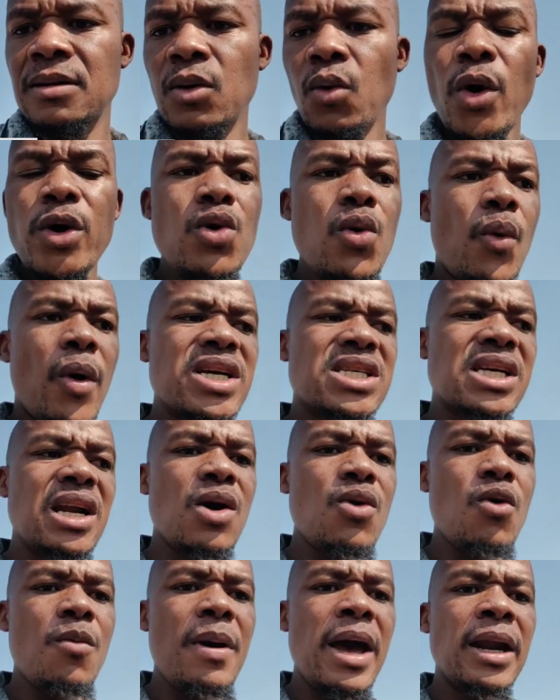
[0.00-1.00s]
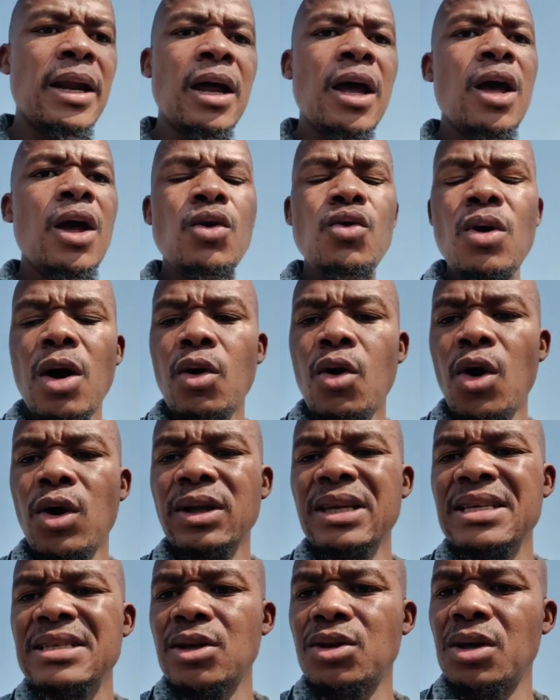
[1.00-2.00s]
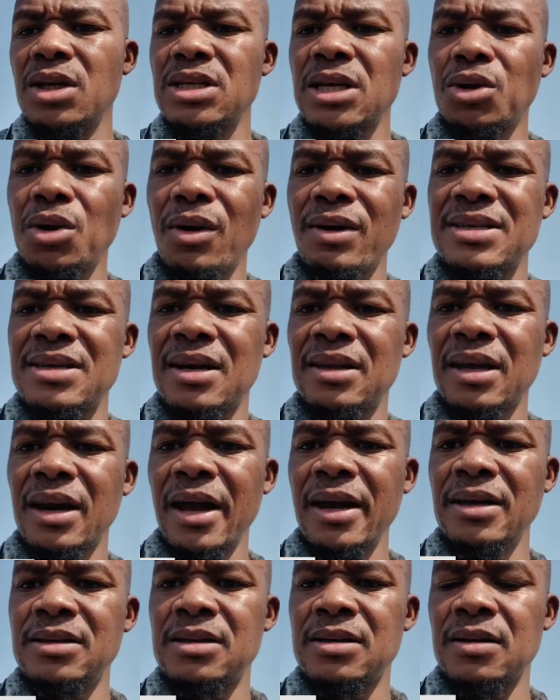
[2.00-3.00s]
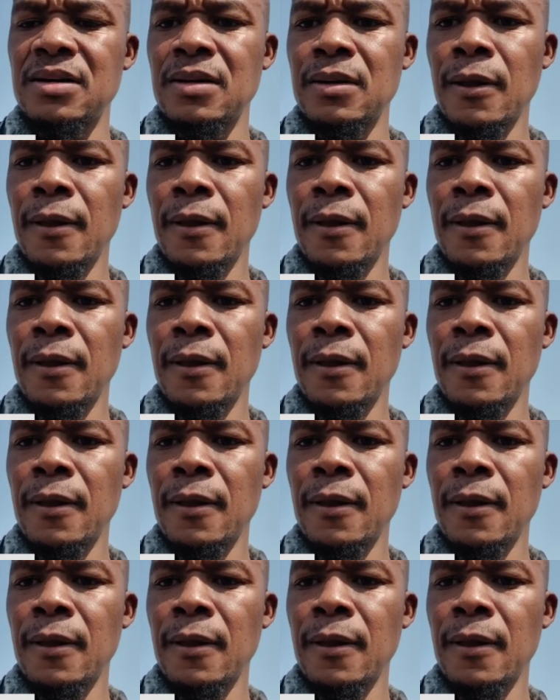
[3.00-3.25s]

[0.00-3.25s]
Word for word: When you question a woman, you are called is a, is a toxic trait.